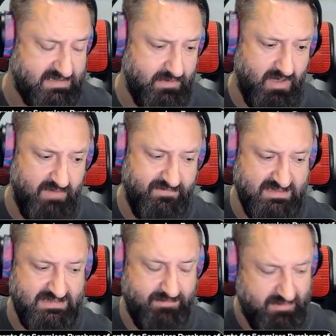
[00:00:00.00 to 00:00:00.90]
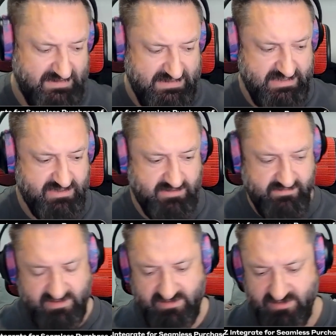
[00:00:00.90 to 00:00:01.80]
Yeah, so our first implementation
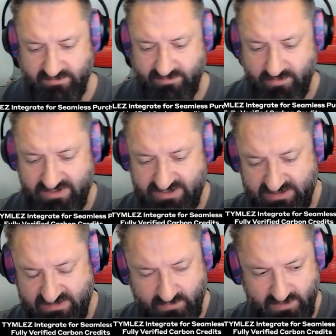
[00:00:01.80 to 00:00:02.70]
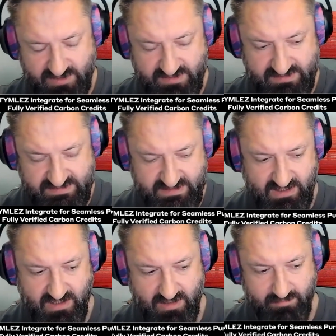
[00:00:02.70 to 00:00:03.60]
of the Dovu widget was
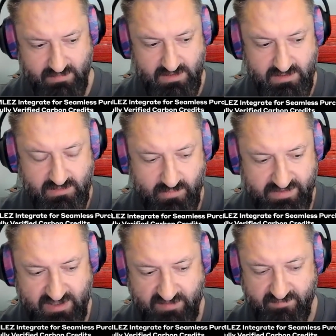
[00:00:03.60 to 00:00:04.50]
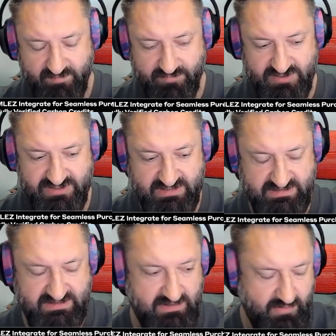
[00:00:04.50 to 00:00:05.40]
with a government
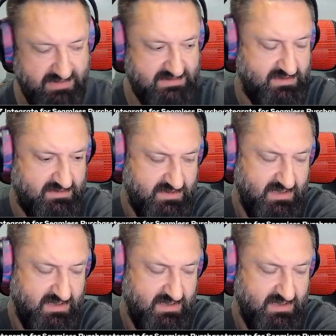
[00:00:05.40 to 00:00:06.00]
project in Queensland.